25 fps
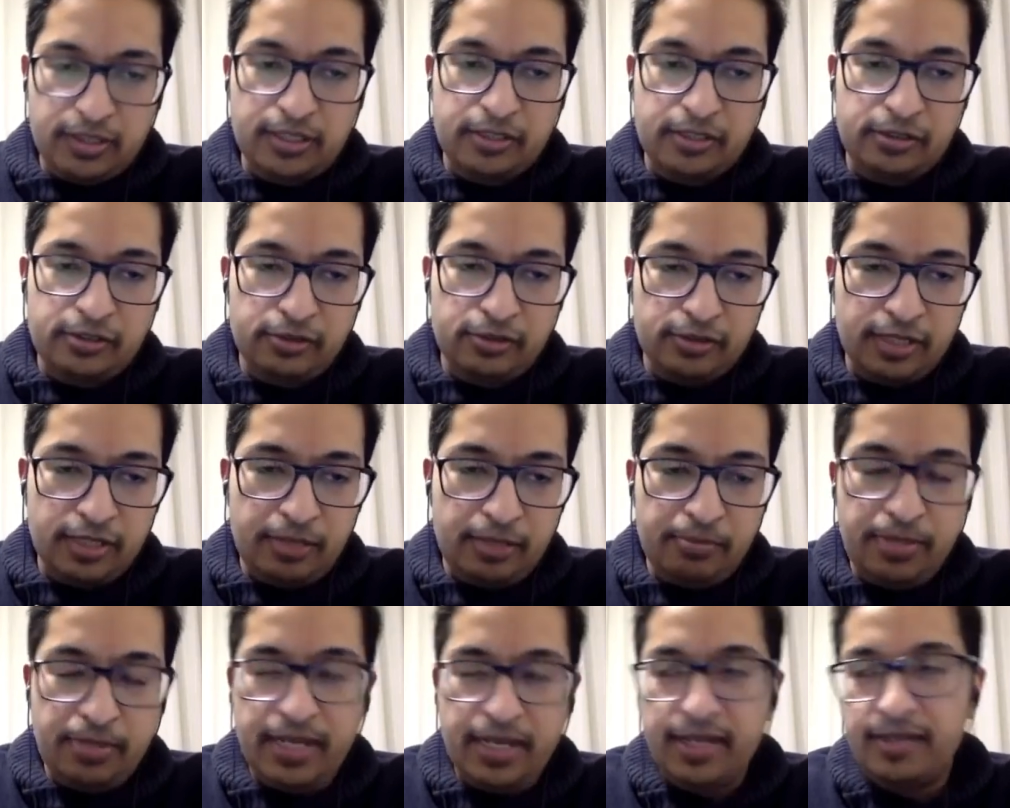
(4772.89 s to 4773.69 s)
To come
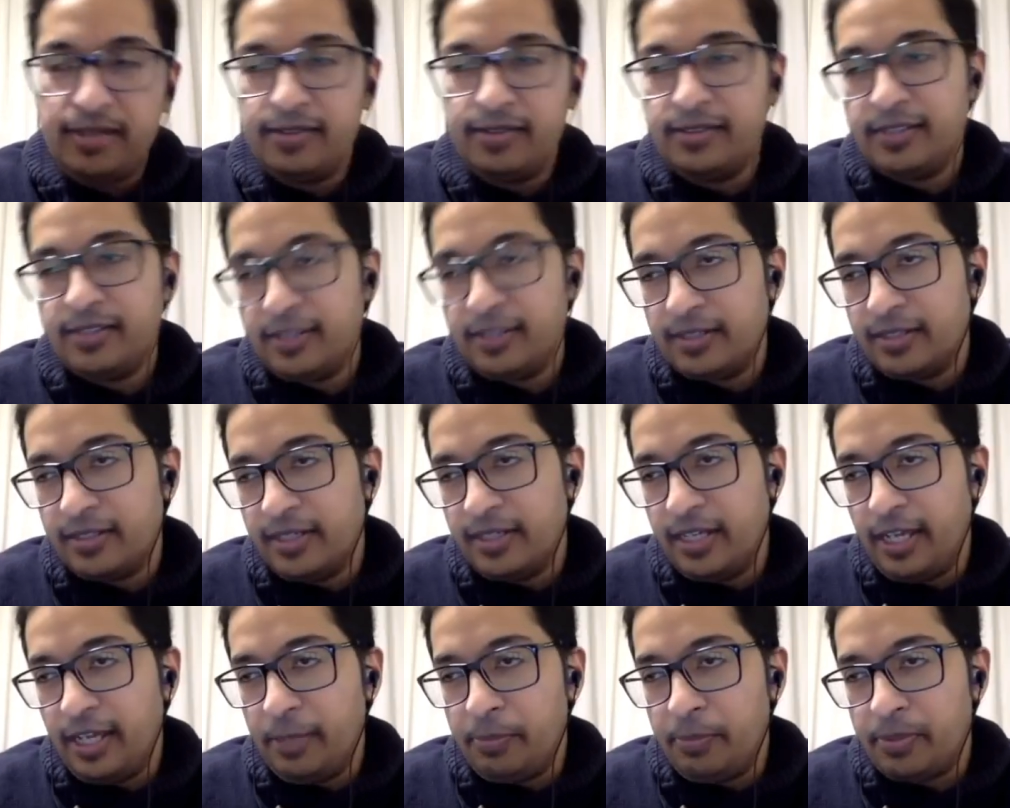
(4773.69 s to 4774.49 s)
back, it'll take
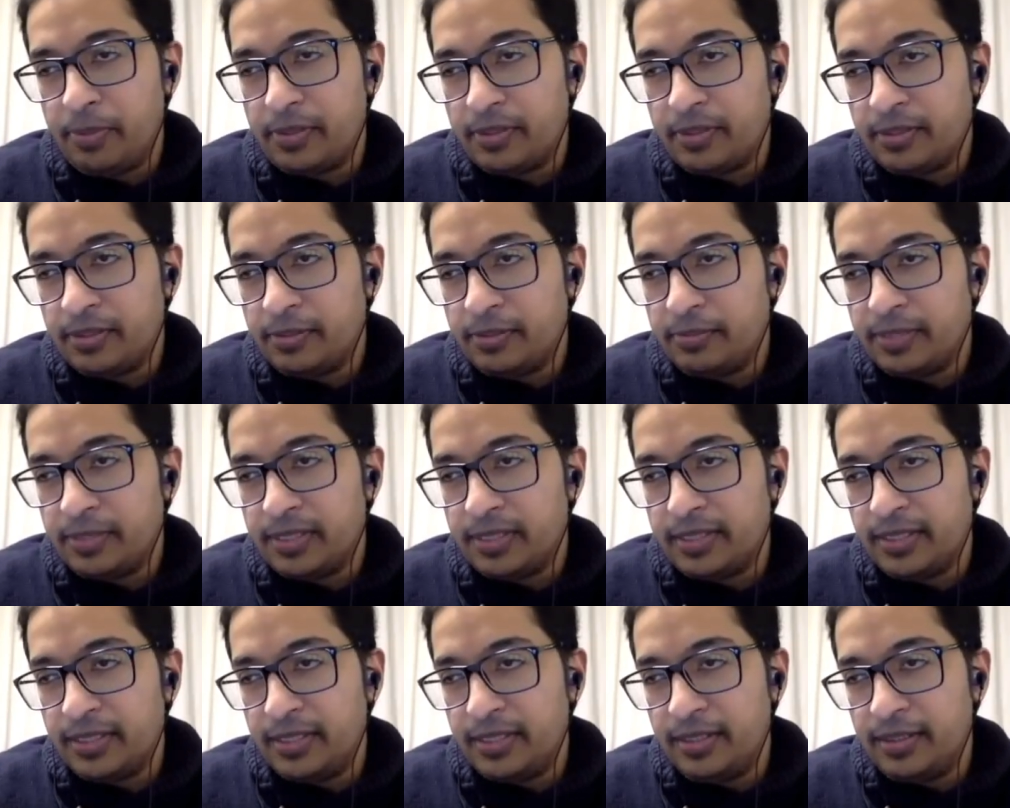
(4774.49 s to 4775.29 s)
April, but
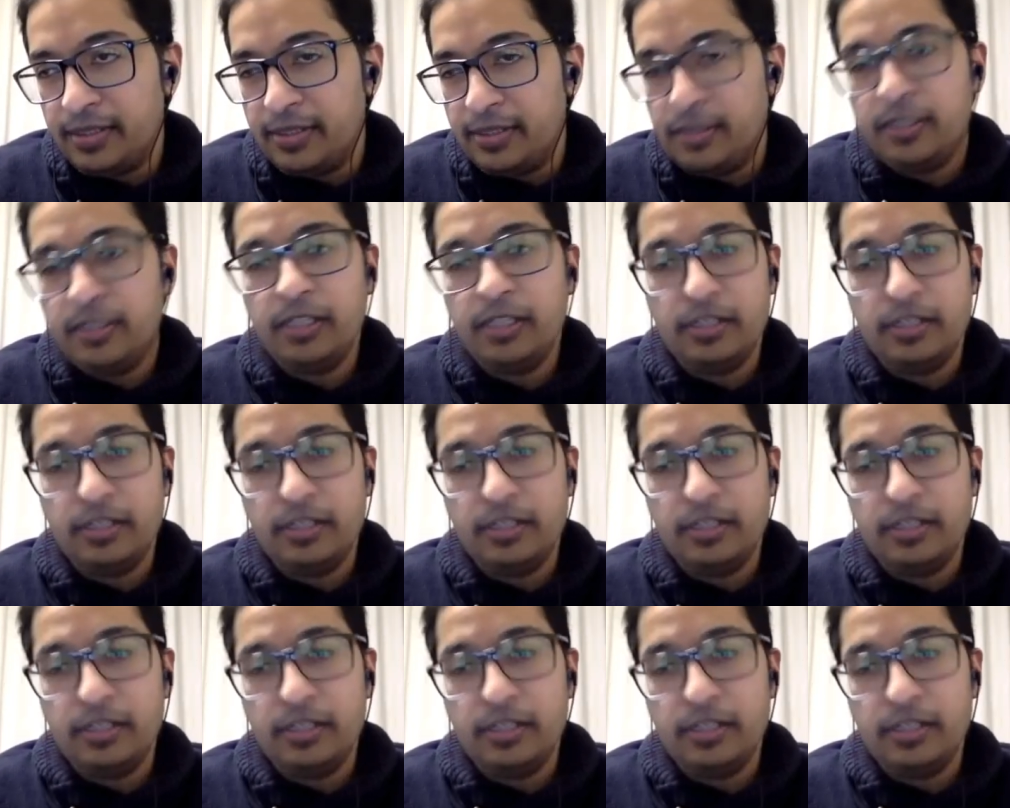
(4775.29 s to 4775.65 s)
then